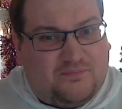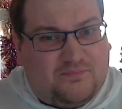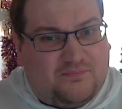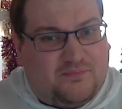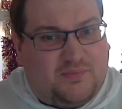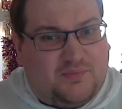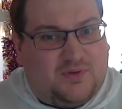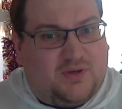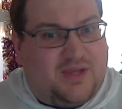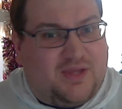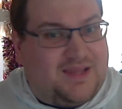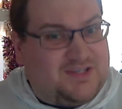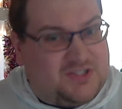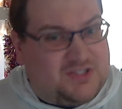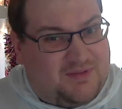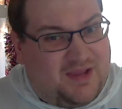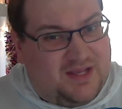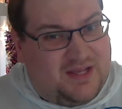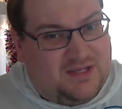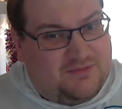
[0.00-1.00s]
but
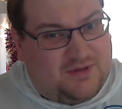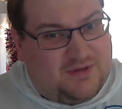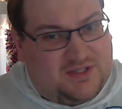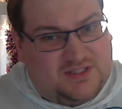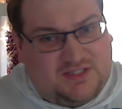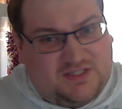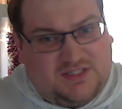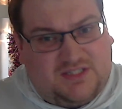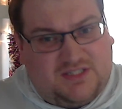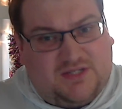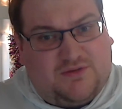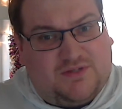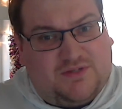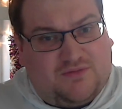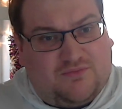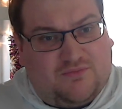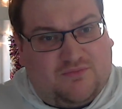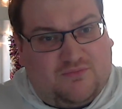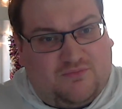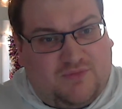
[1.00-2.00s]
just about any racing series
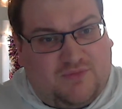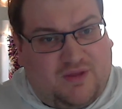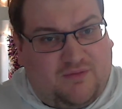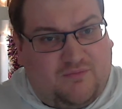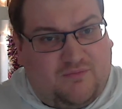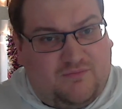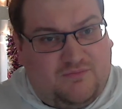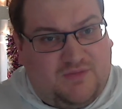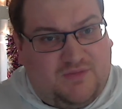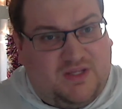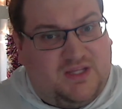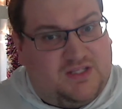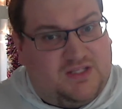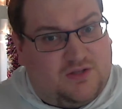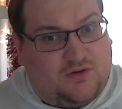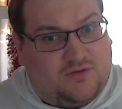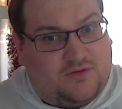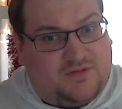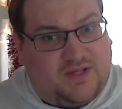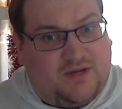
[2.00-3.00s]
that needs a
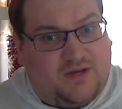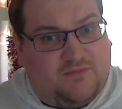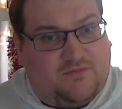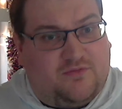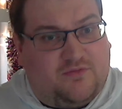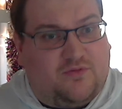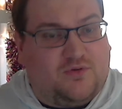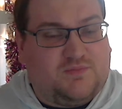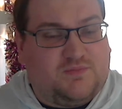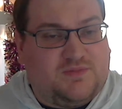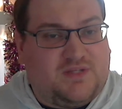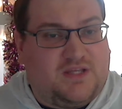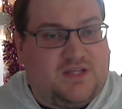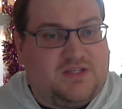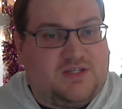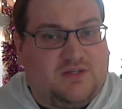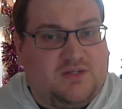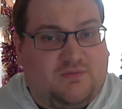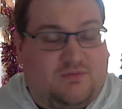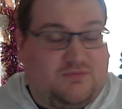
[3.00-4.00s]
lot of downforce
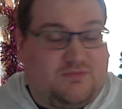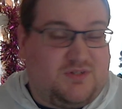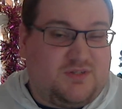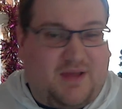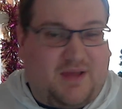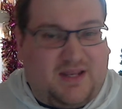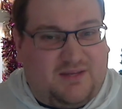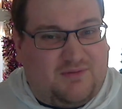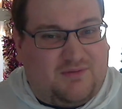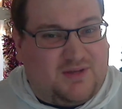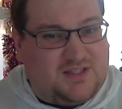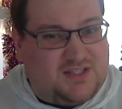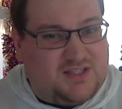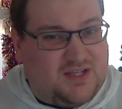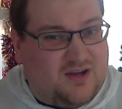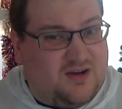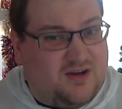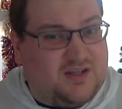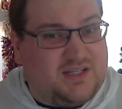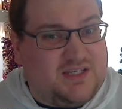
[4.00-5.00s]
potentially, or just about any racing
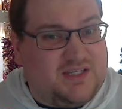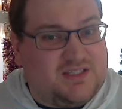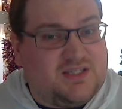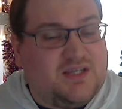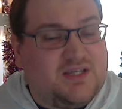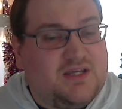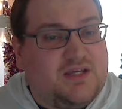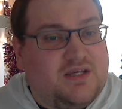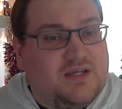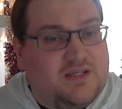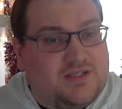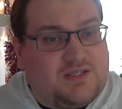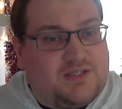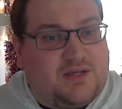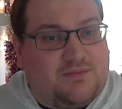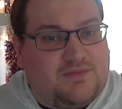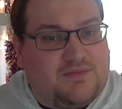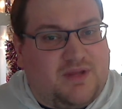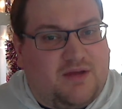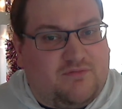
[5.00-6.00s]
car needs
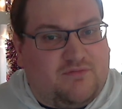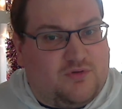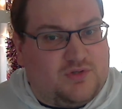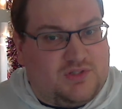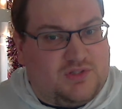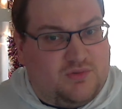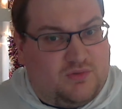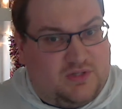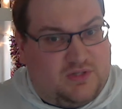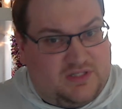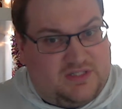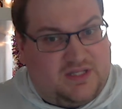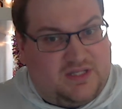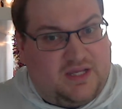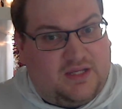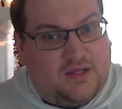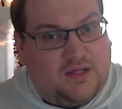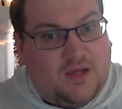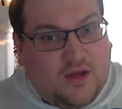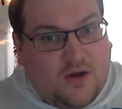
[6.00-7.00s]
some downforce, you want to
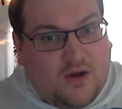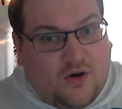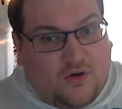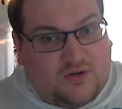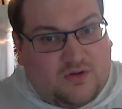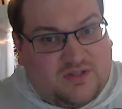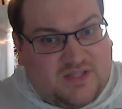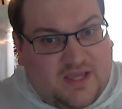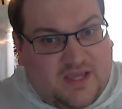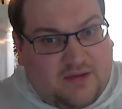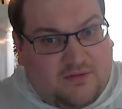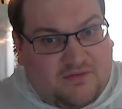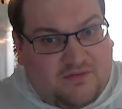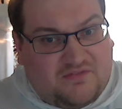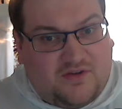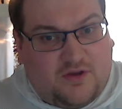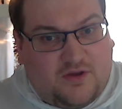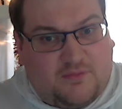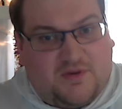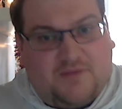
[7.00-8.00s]
stay on terra
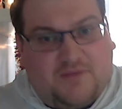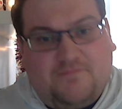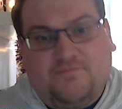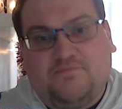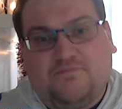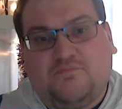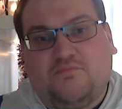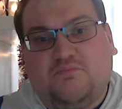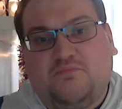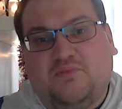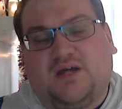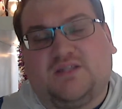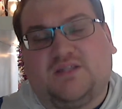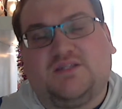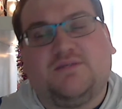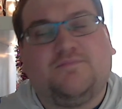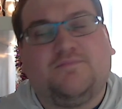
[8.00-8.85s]
firma. But